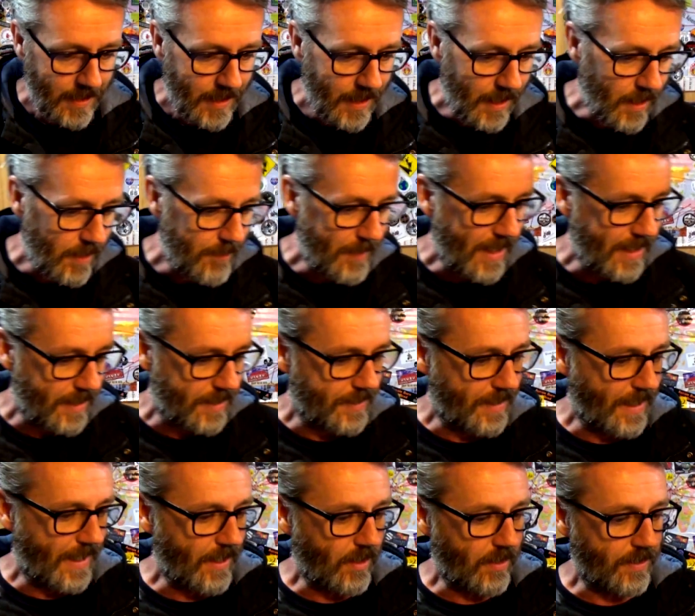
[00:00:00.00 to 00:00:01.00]
Hello, Mark and
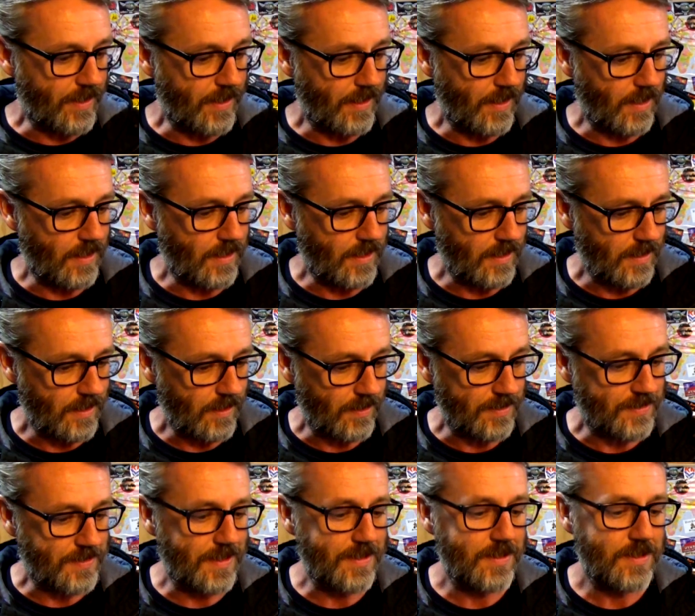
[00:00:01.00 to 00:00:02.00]
Nay. I
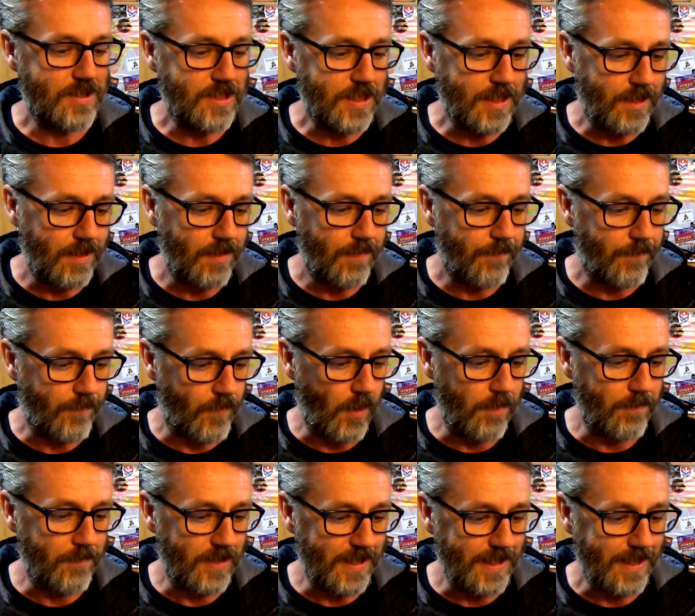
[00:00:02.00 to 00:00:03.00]
sent a sticker
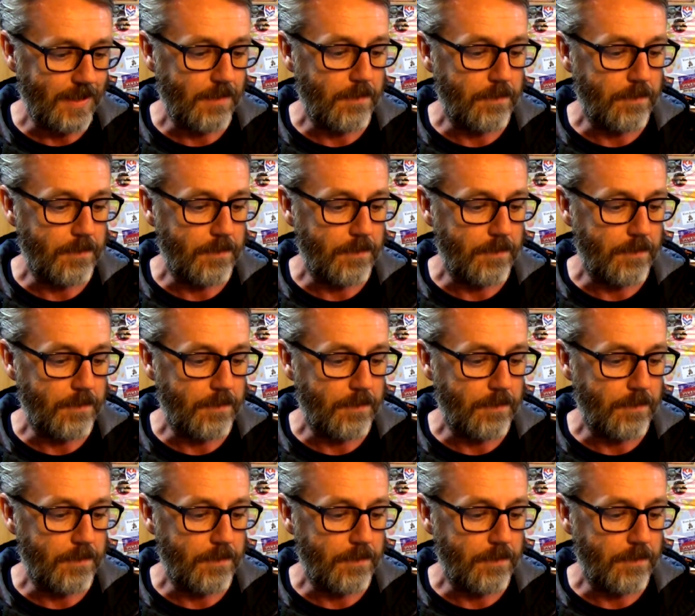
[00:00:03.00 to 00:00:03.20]
from the